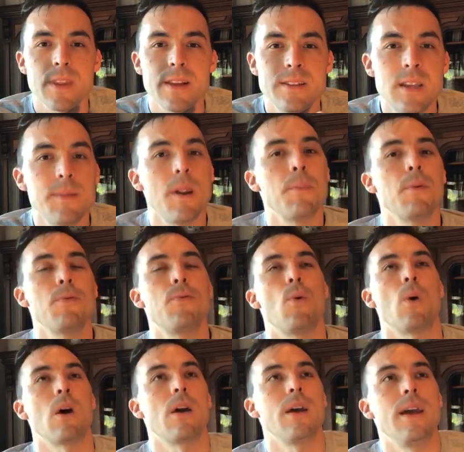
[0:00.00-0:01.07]
Tip number
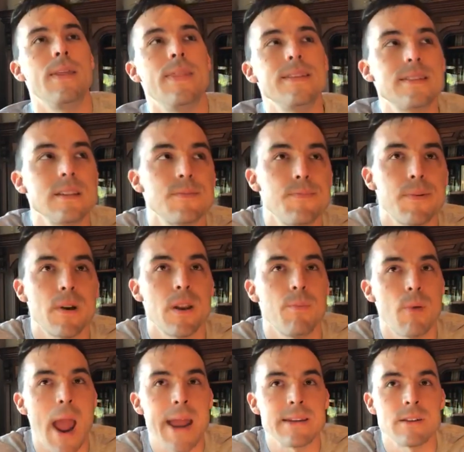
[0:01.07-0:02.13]
4, and this is pretty
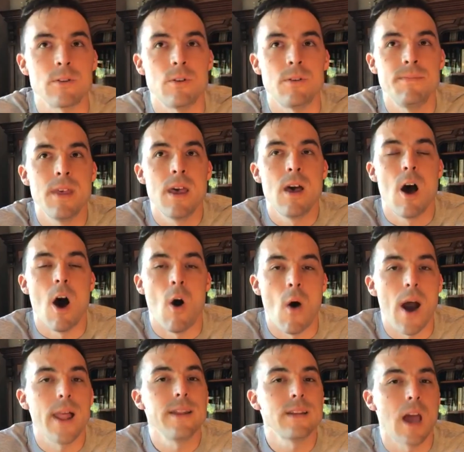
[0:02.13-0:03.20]
practical. A
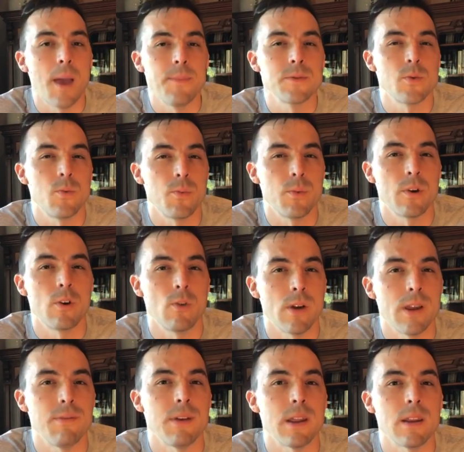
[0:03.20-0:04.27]
lot of times when we're
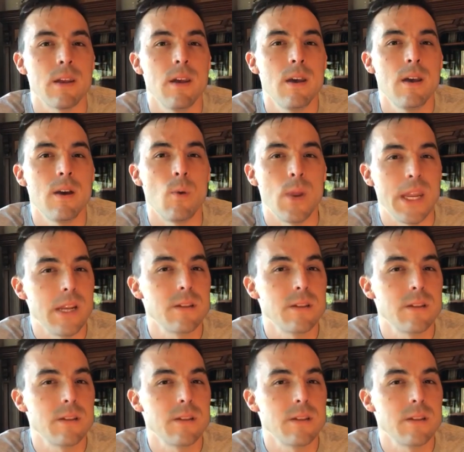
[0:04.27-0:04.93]
grieving, we need